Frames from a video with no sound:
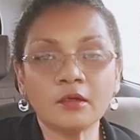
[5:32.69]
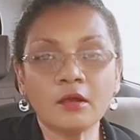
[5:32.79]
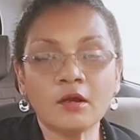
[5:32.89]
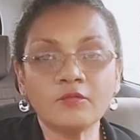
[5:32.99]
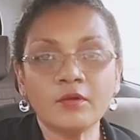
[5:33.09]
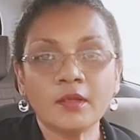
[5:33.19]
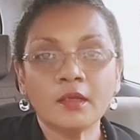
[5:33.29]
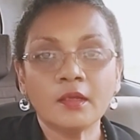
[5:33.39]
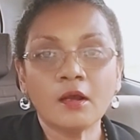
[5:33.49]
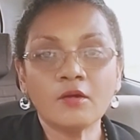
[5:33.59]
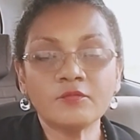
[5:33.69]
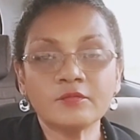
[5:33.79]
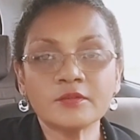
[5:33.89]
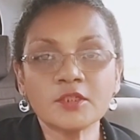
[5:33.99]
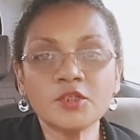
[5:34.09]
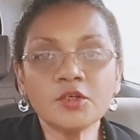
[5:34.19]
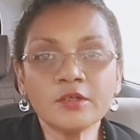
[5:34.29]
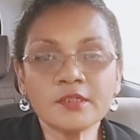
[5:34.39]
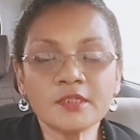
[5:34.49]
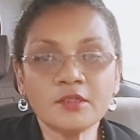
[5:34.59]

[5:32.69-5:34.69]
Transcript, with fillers: of of security.